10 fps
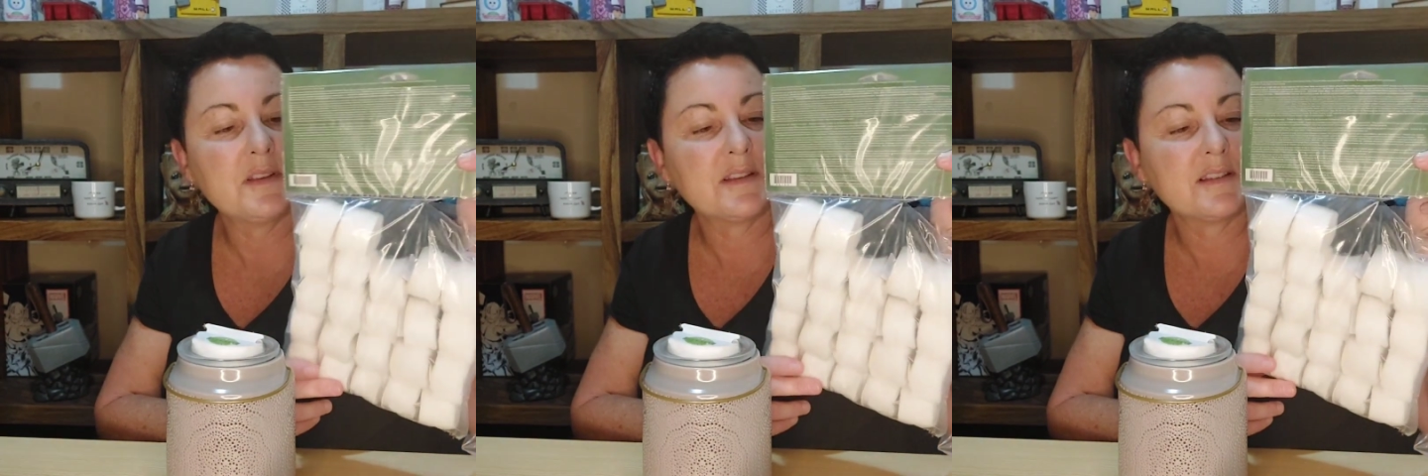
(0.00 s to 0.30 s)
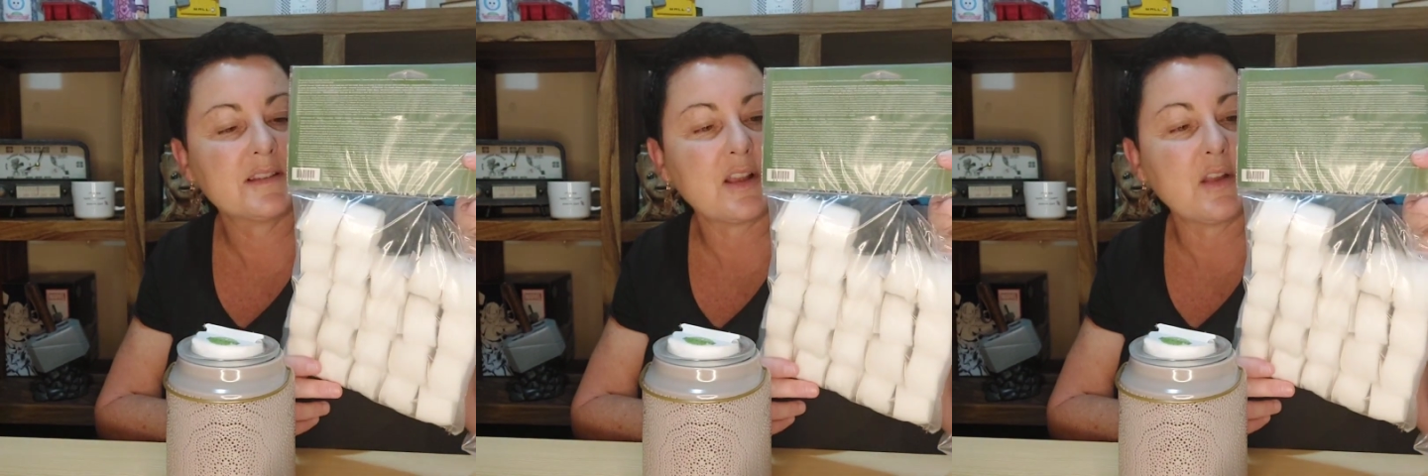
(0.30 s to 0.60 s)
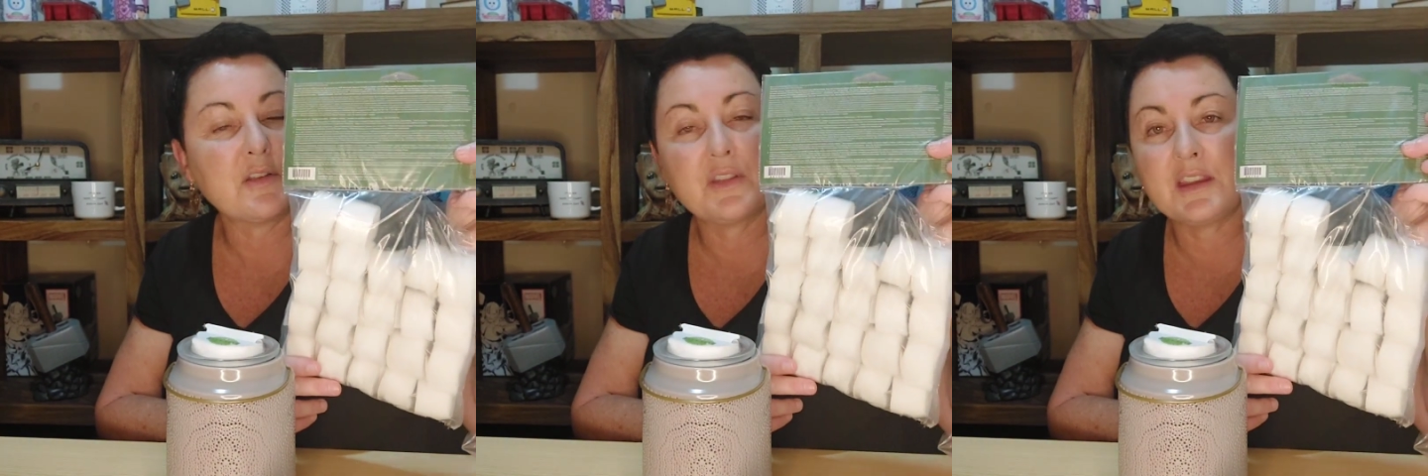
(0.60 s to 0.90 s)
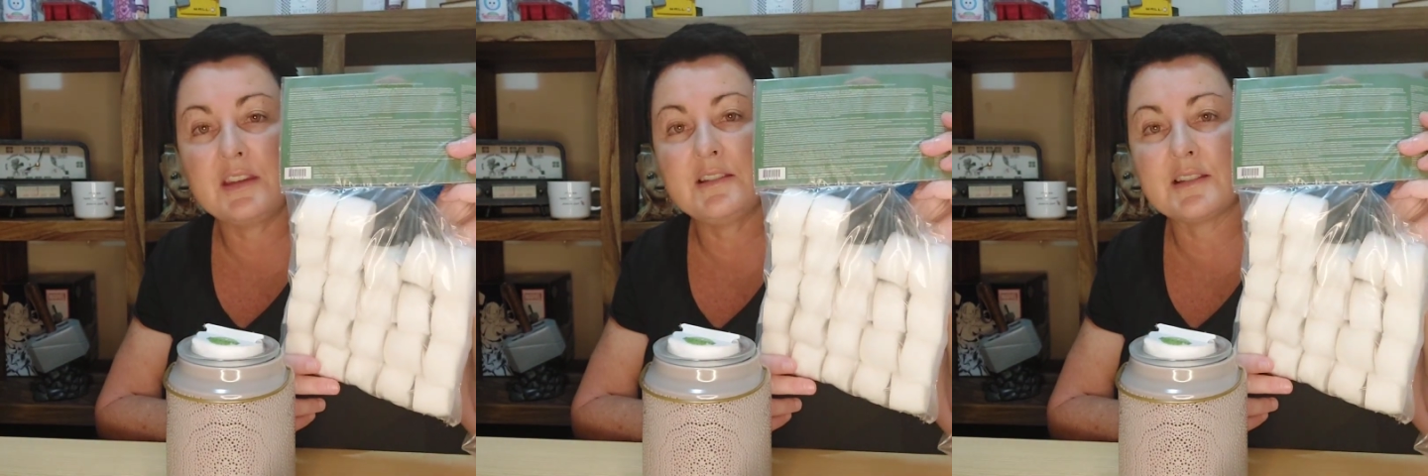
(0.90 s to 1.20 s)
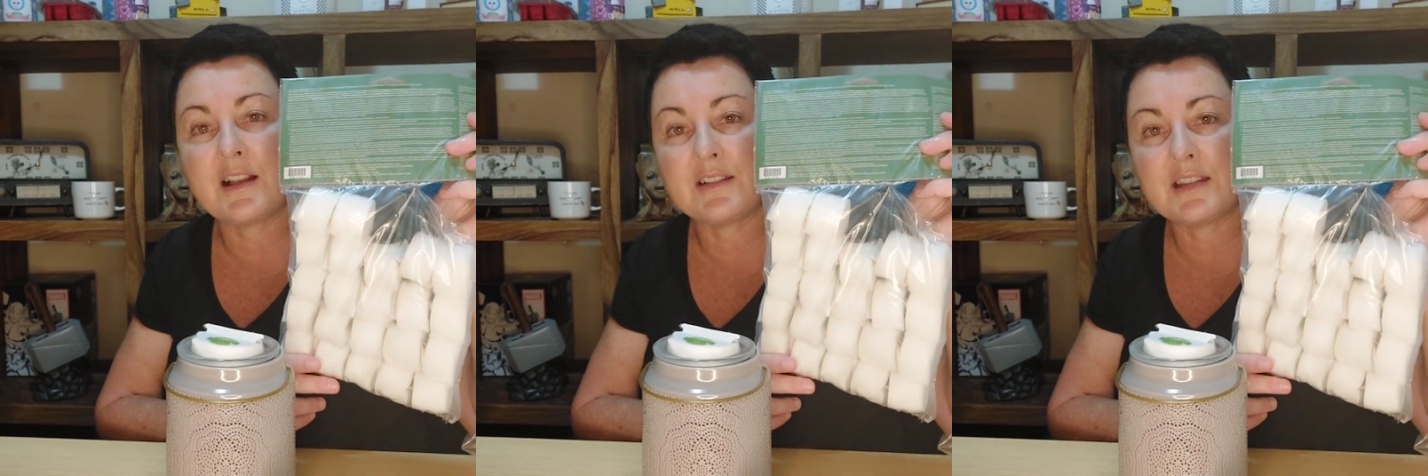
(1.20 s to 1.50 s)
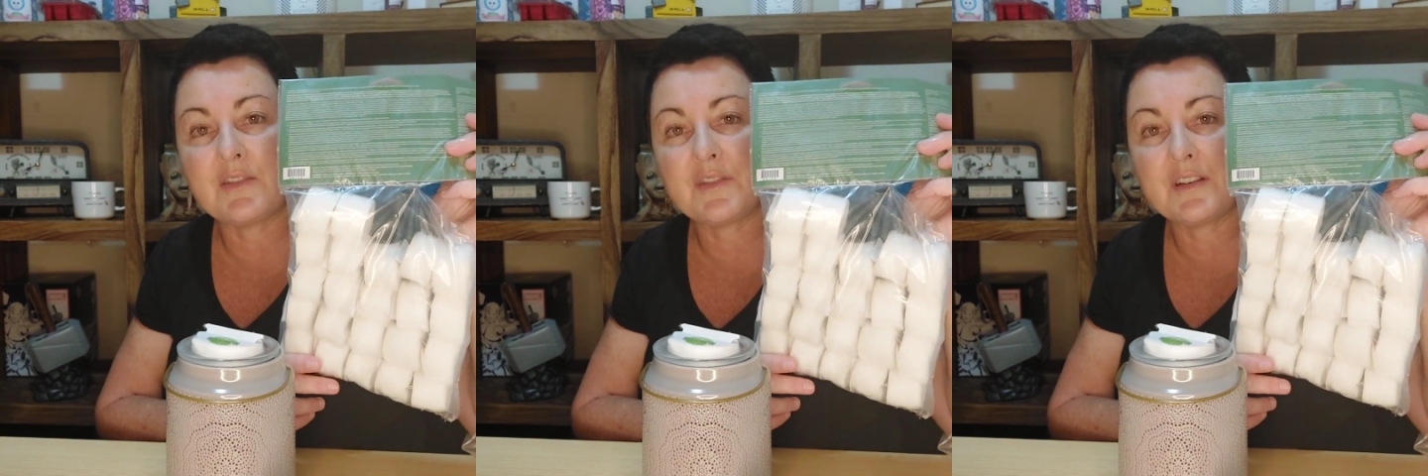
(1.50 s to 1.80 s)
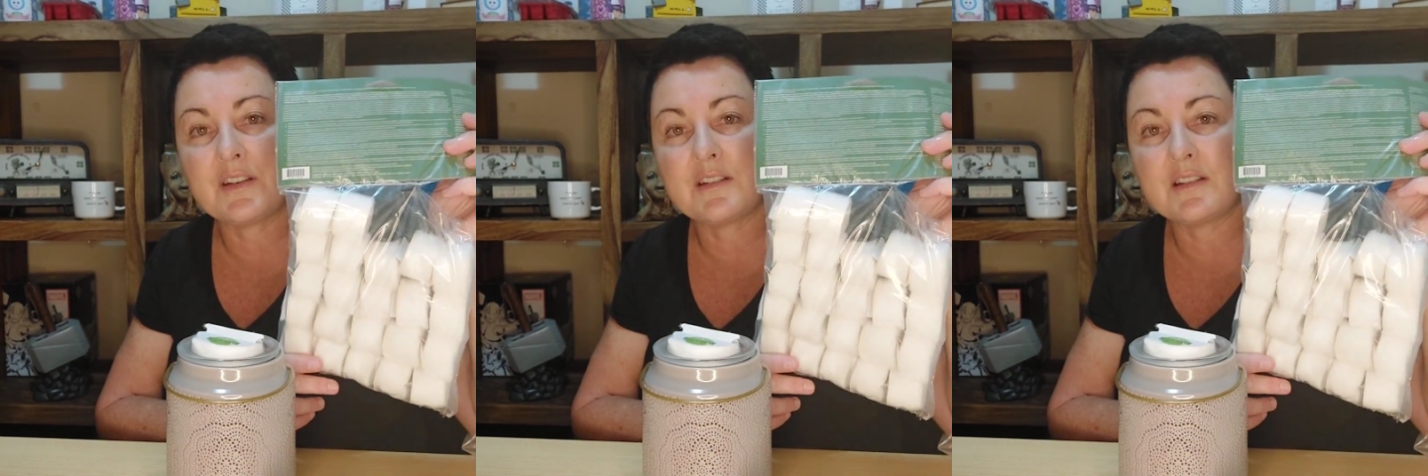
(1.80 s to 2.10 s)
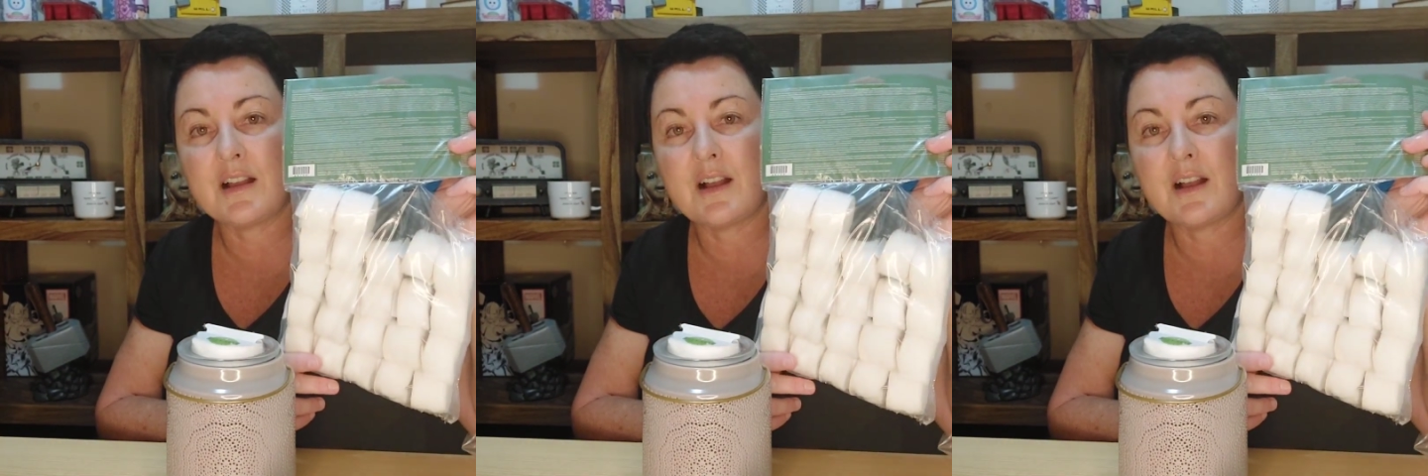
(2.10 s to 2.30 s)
So these are definite